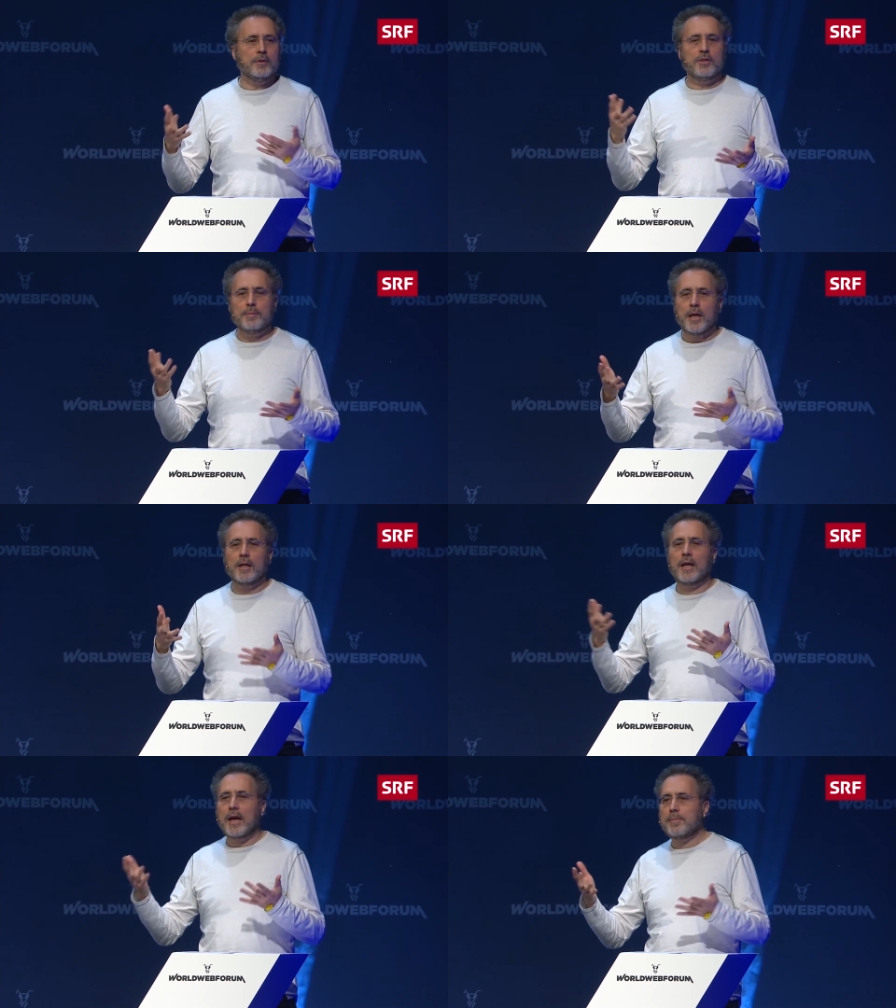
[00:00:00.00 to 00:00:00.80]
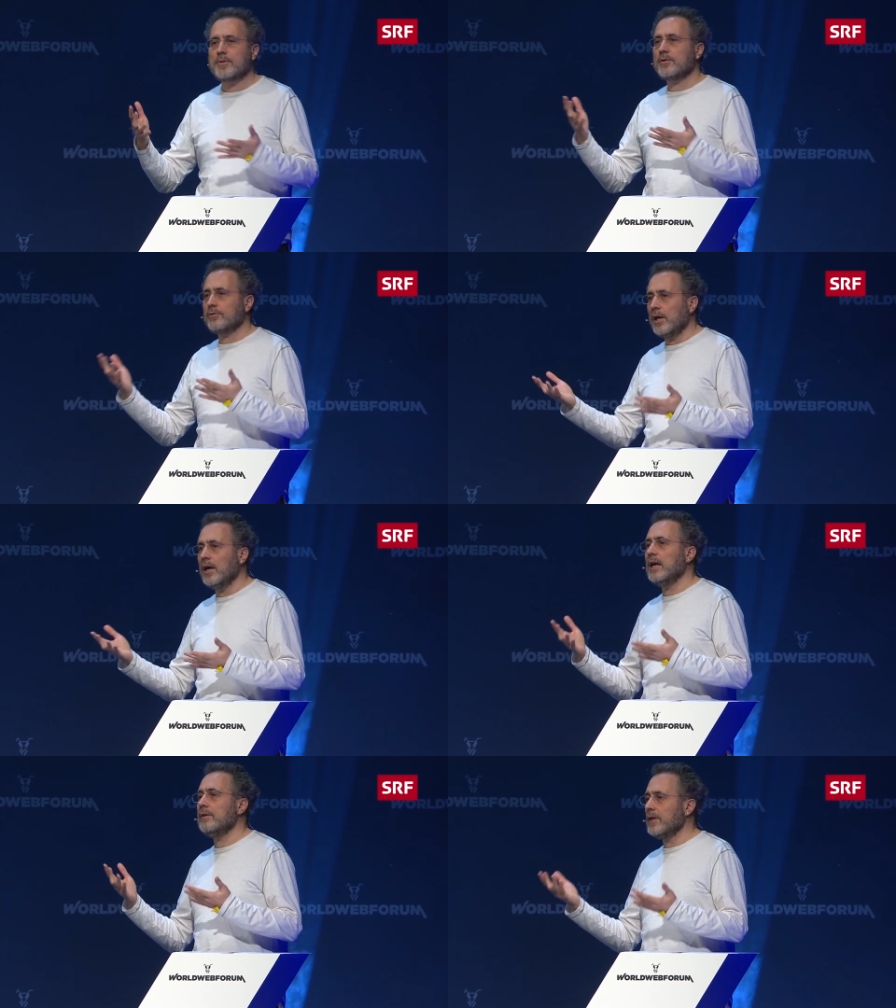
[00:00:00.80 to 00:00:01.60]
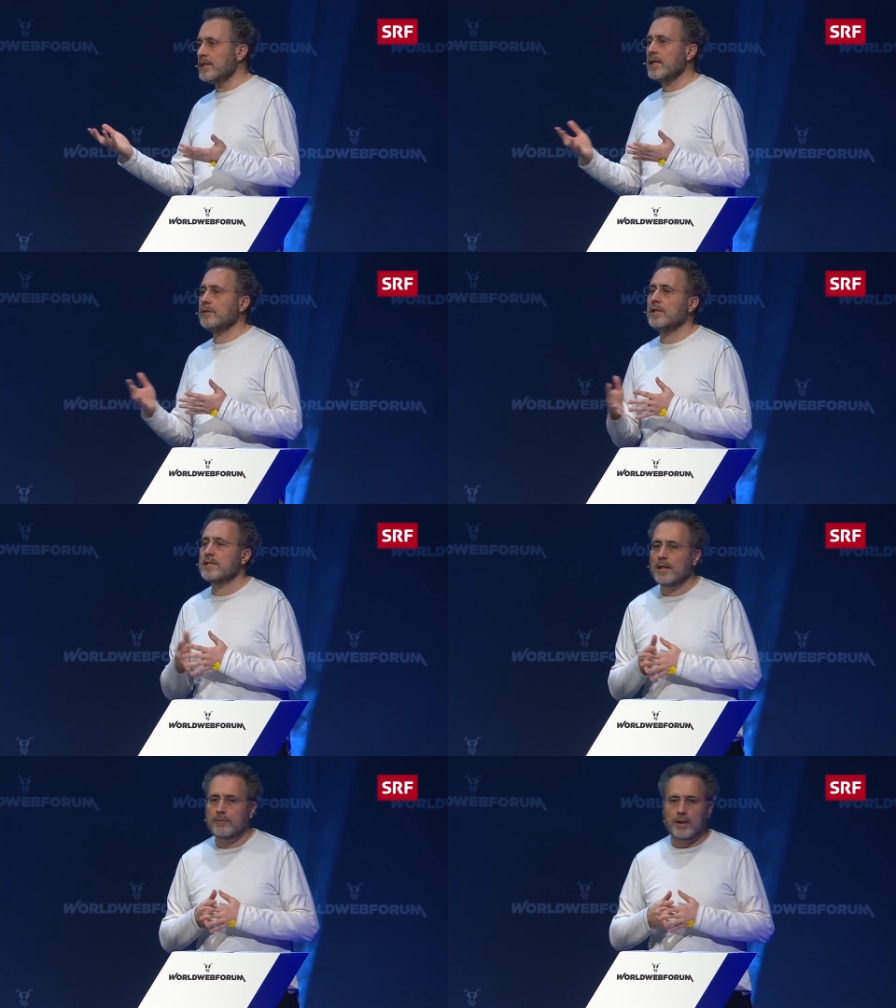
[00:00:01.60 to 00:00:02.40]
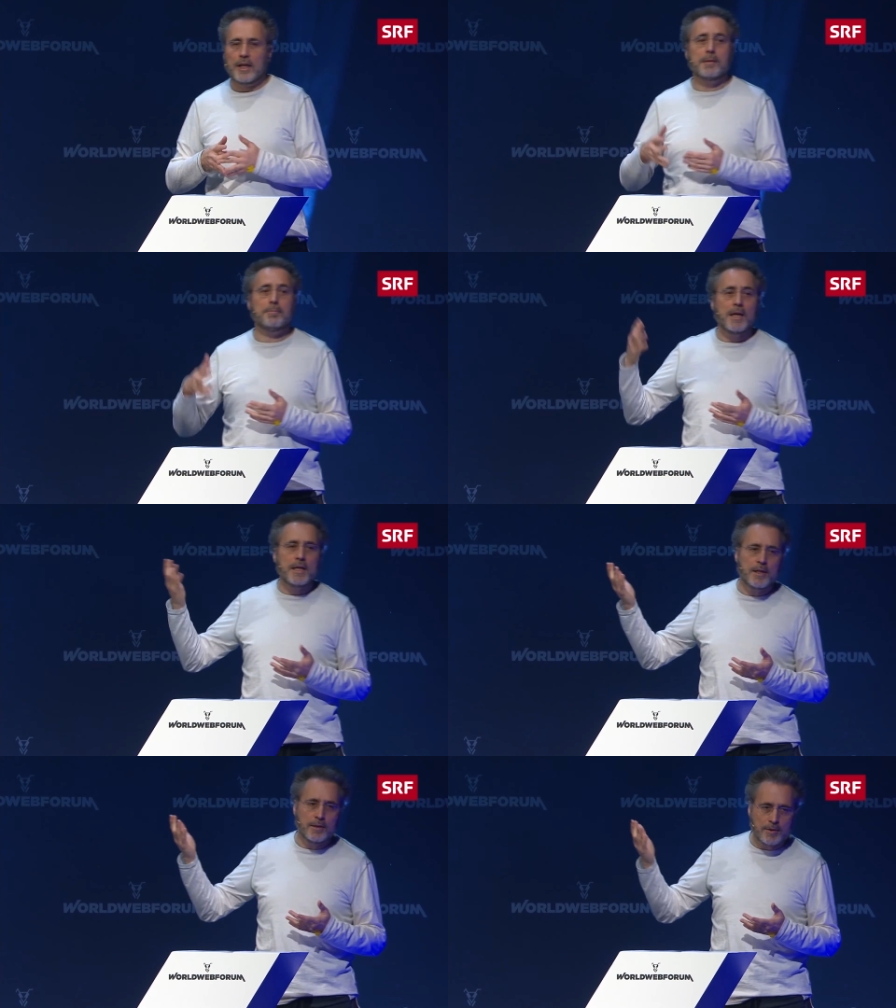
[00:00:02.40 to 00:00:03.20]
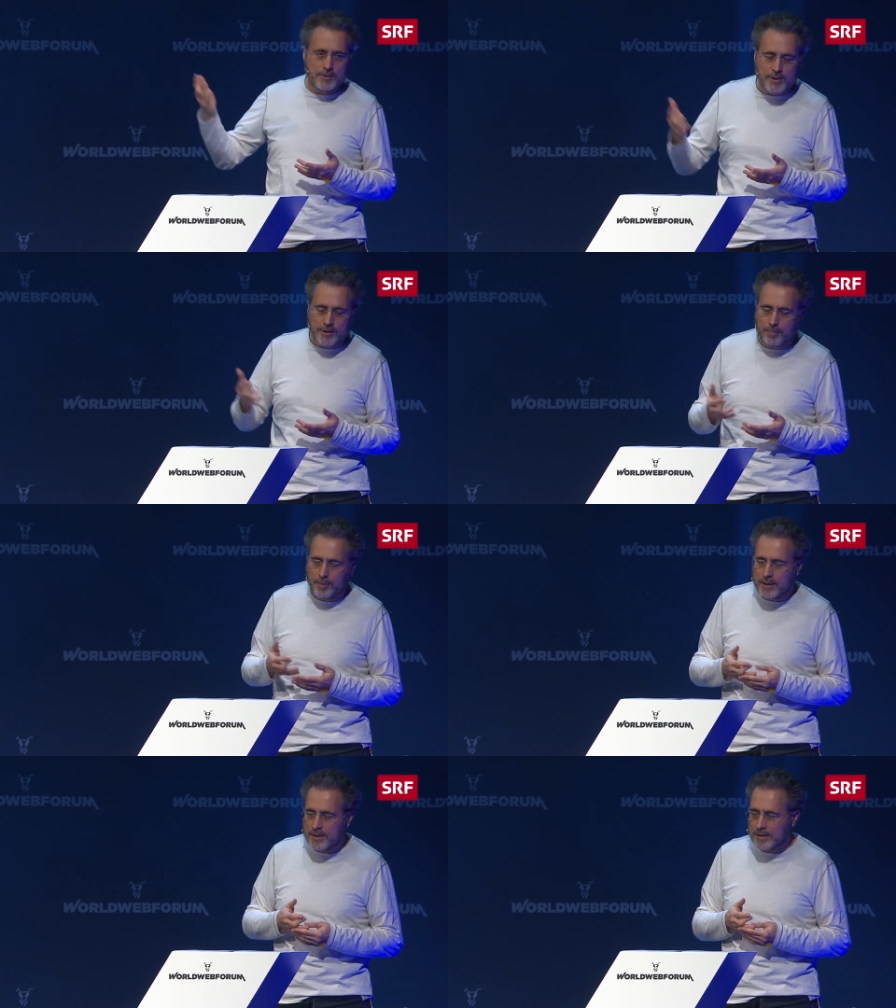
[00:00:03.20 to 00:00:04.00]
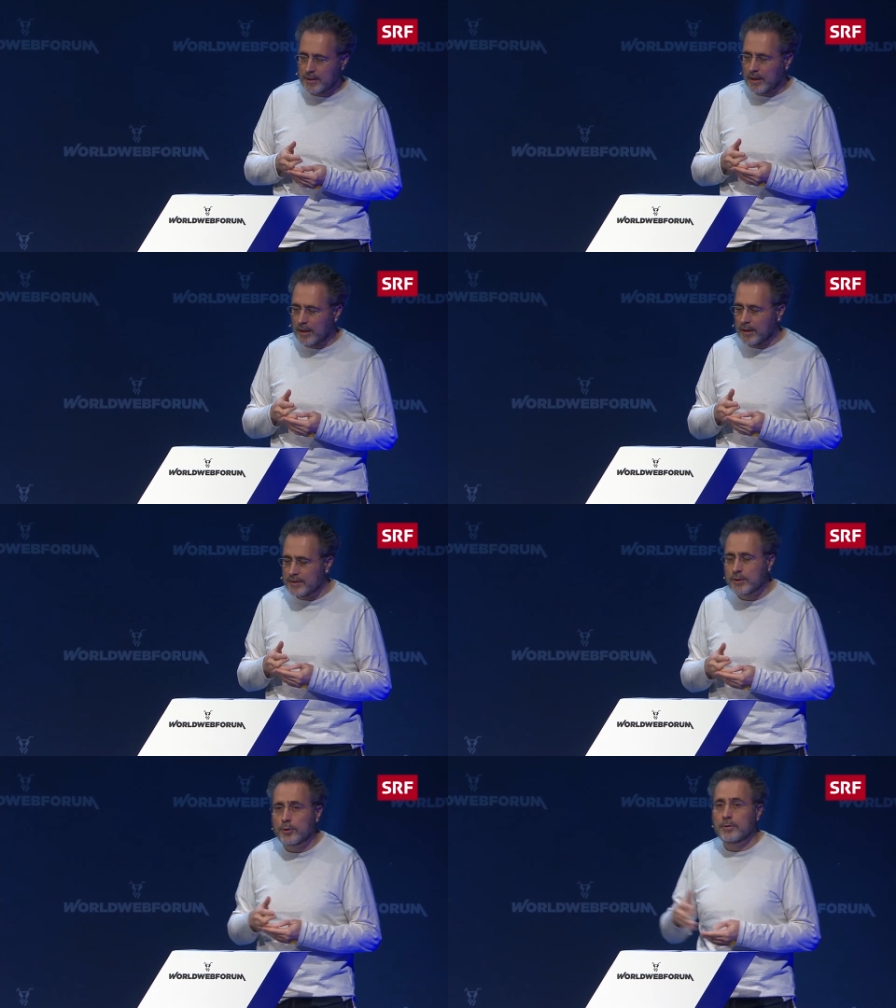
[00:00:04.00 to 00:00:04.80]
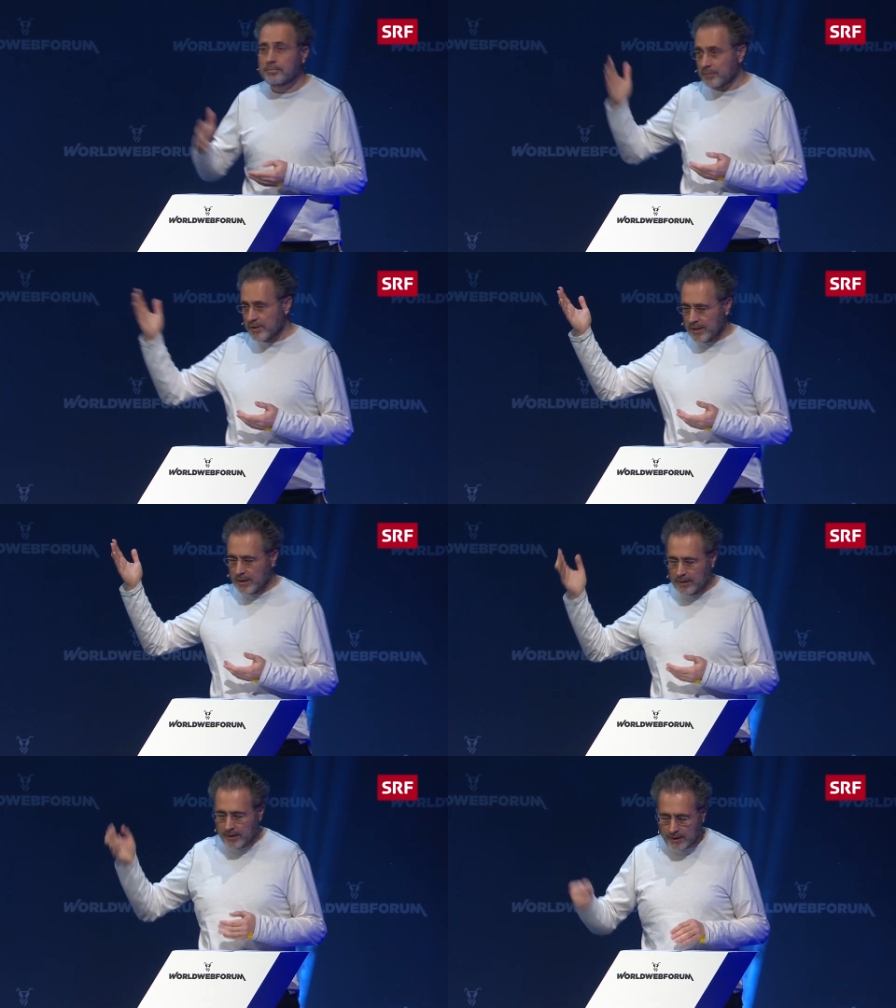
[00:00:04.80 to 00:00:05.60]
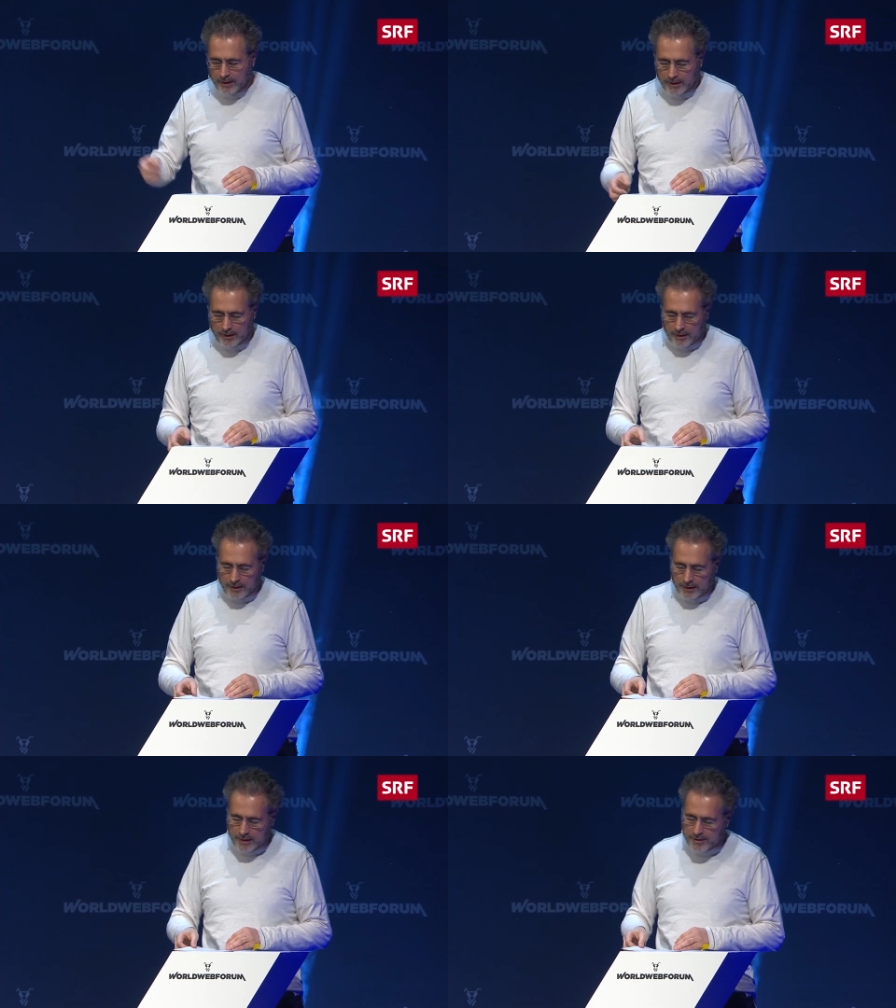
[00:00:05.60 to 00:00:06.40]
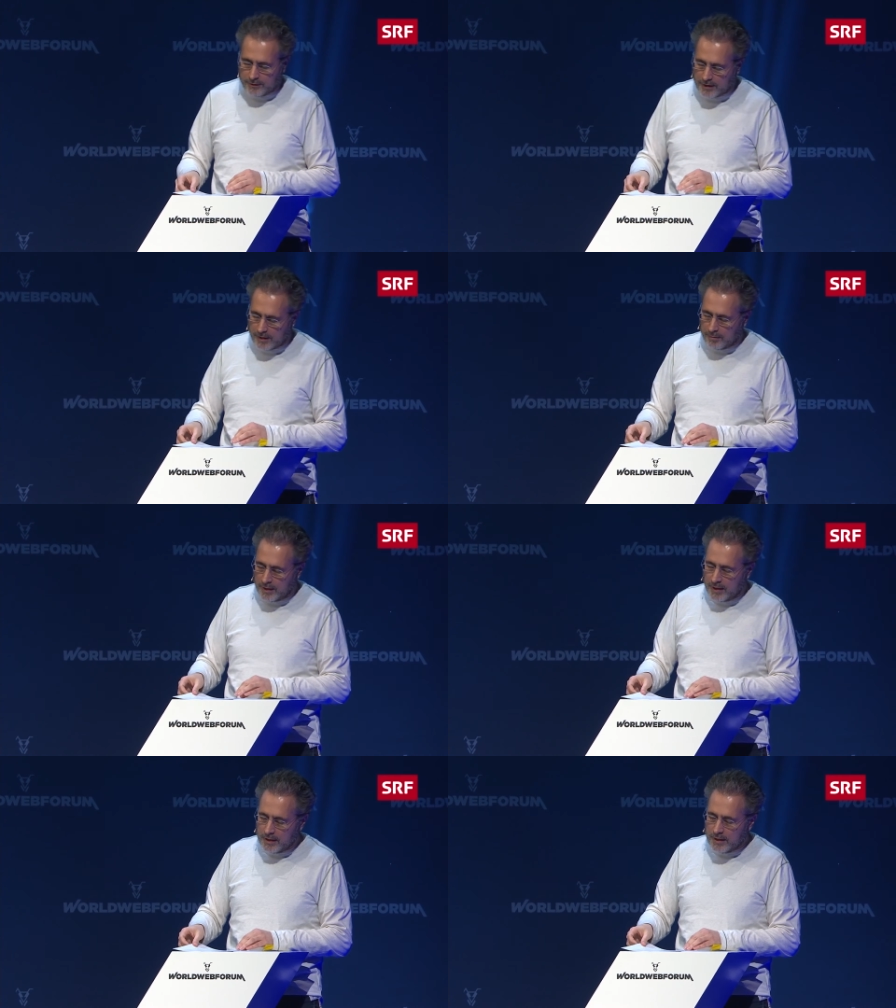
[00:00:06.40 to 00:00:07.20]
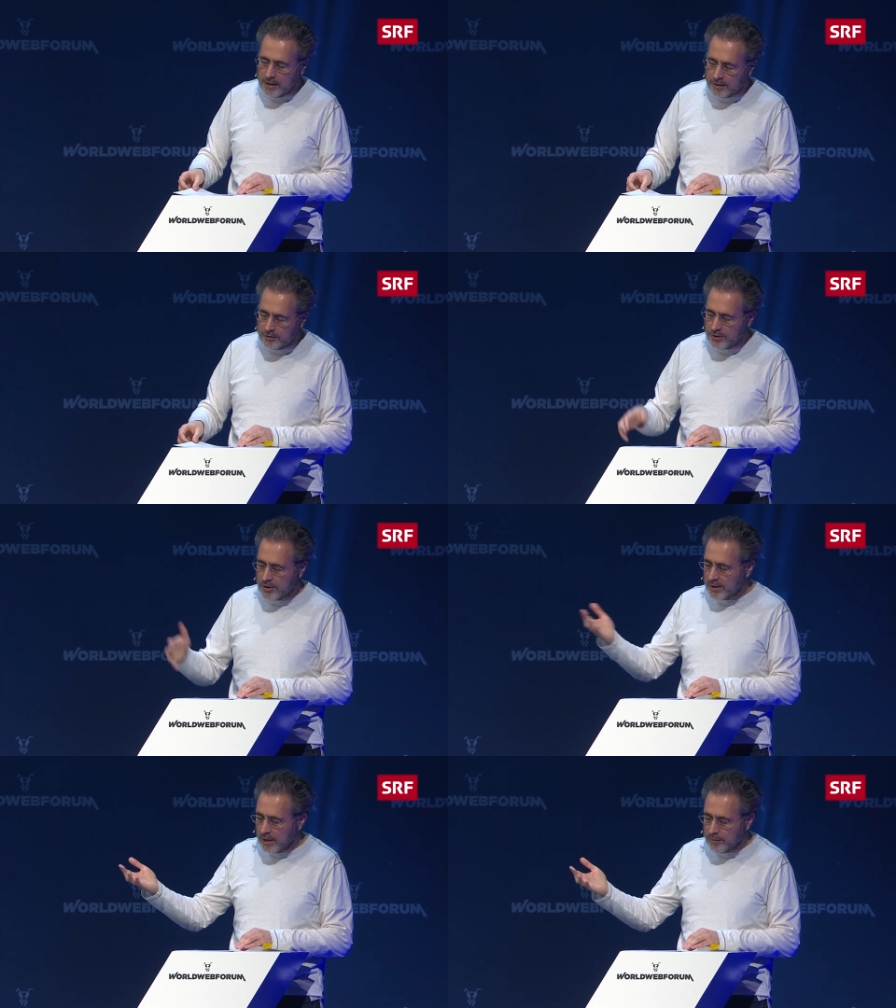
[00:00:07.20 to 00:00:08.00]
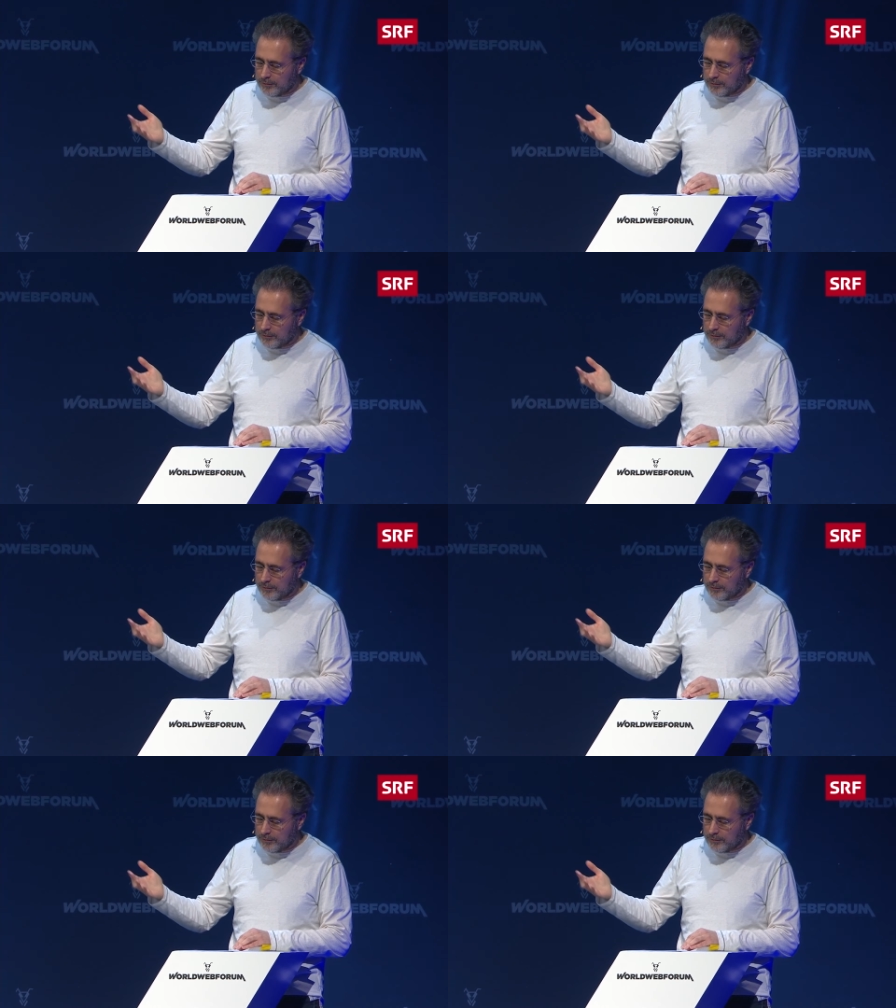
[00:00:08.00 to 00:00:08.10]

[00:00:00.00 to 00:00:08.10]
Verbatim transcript: Gmail apps, Drive, et cetera, et cetera, like many Swiss companies uh, do. You see a, a, a, list of them here to just name